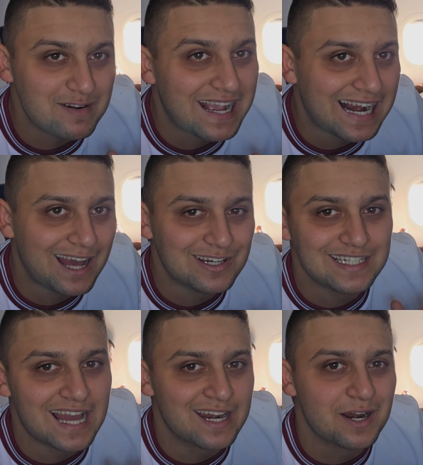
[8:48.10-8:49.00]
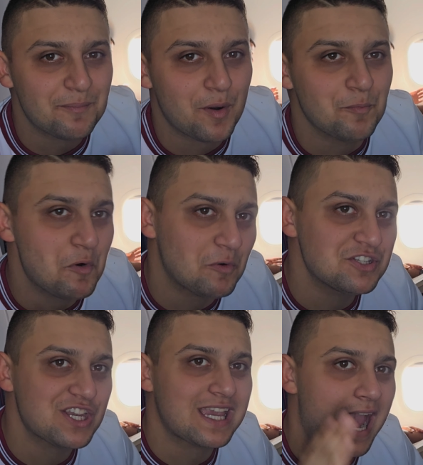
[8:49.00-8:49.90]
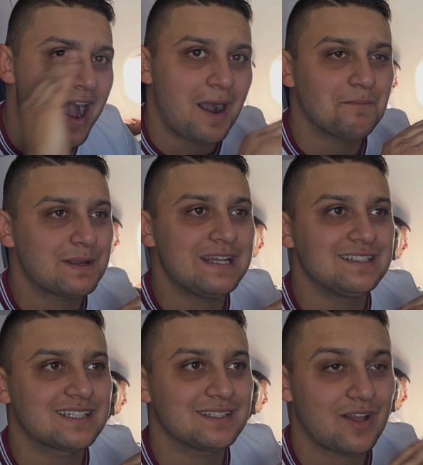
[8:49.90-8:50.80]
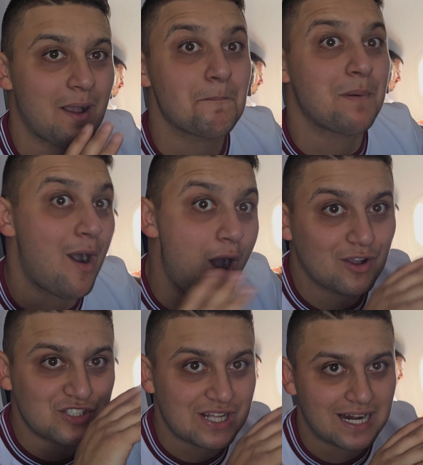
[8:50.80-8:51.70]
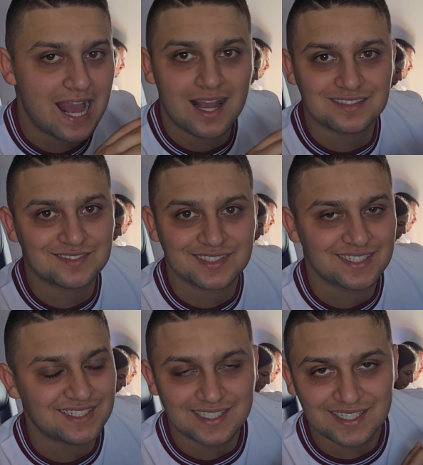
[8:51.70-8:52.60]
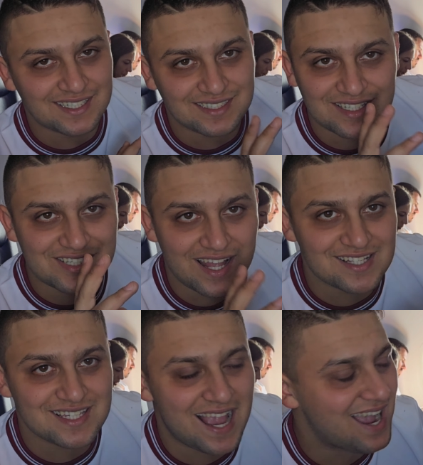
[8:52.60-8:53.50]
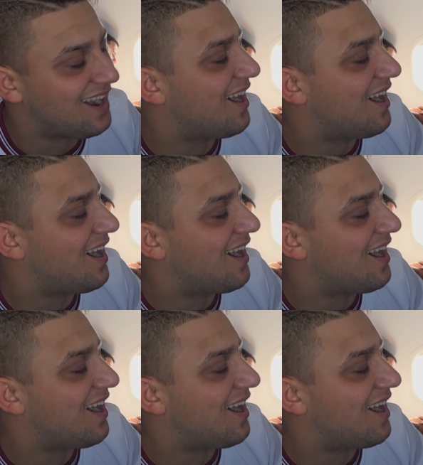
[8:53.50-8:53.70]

very cloudy down at the bottom, but once you get up, past the clouds, the sun's out.